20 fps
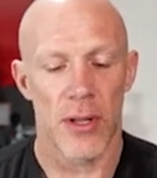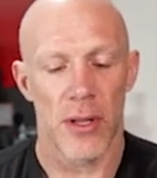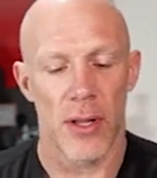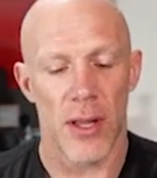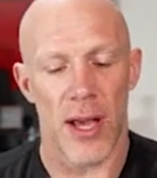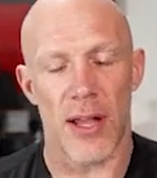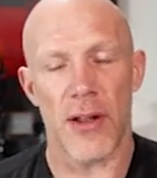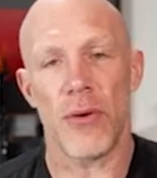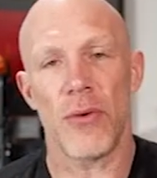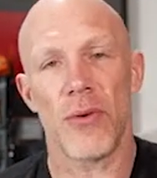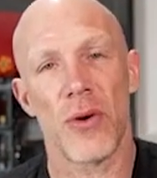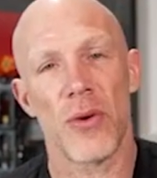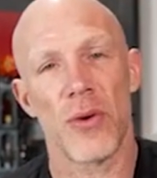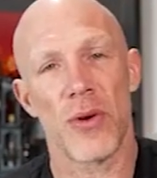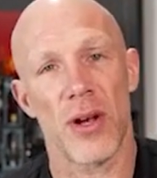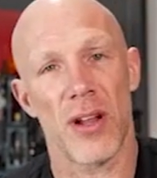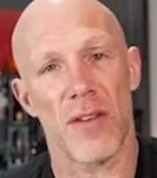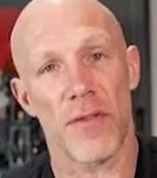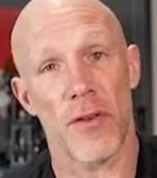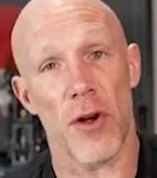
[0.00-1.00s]
I don't own
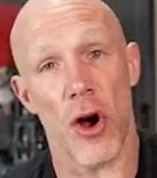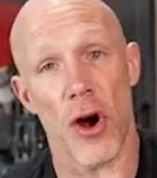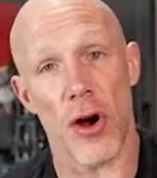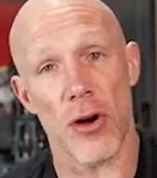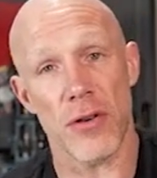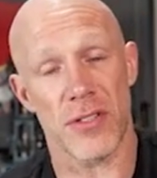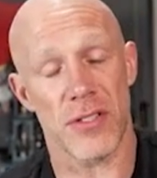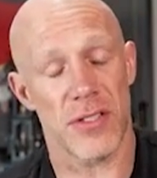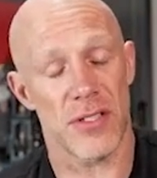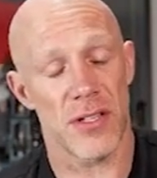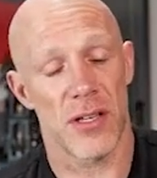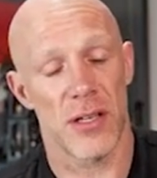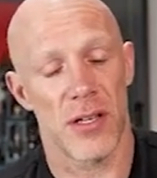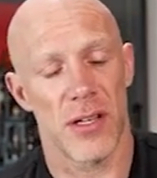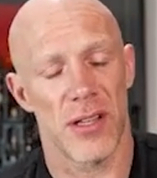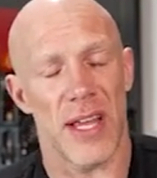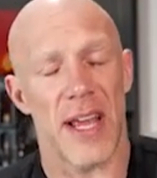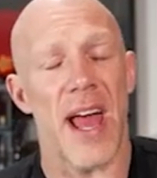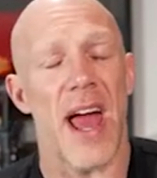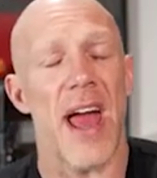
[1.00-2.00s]
enough cards.
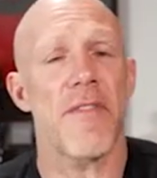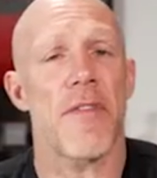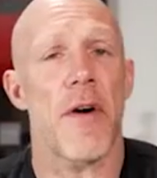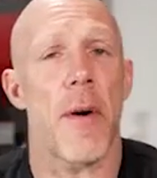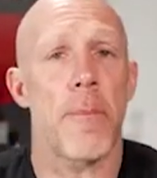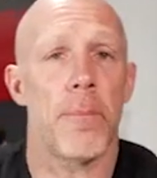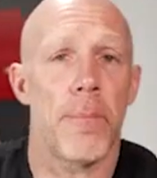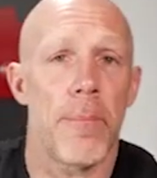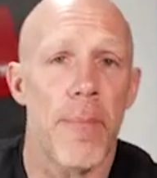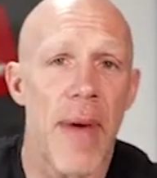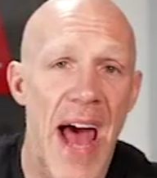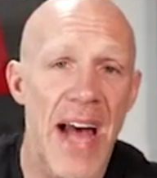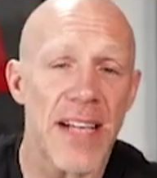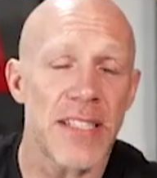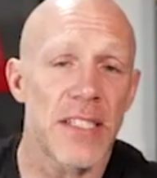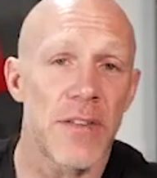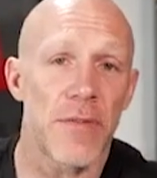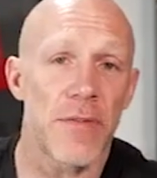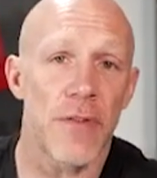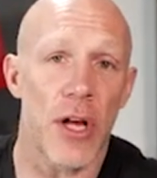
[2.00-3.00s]
Like, I have a
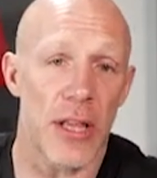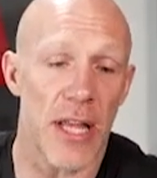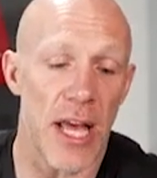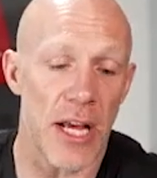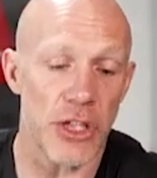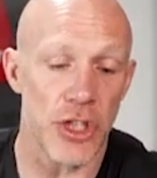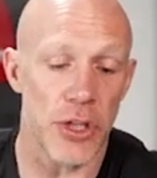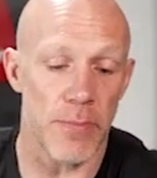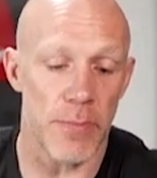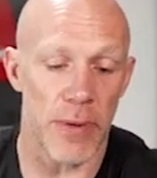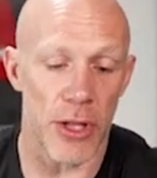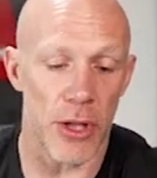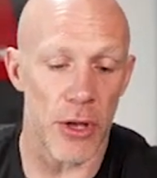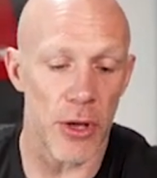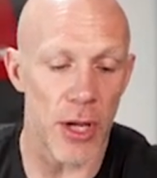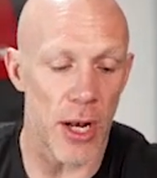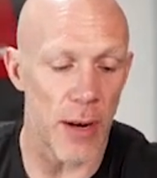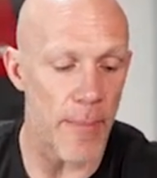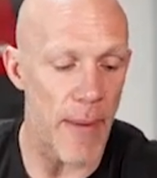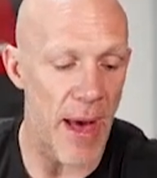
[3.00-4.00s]
massive collection, but you
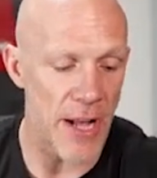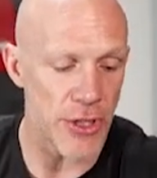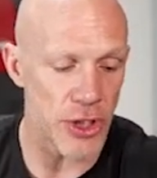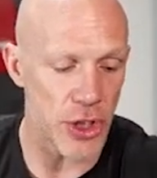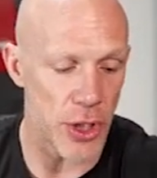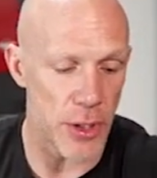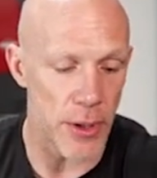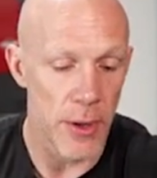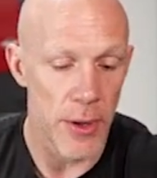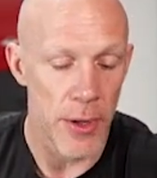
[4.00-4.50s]
can imagine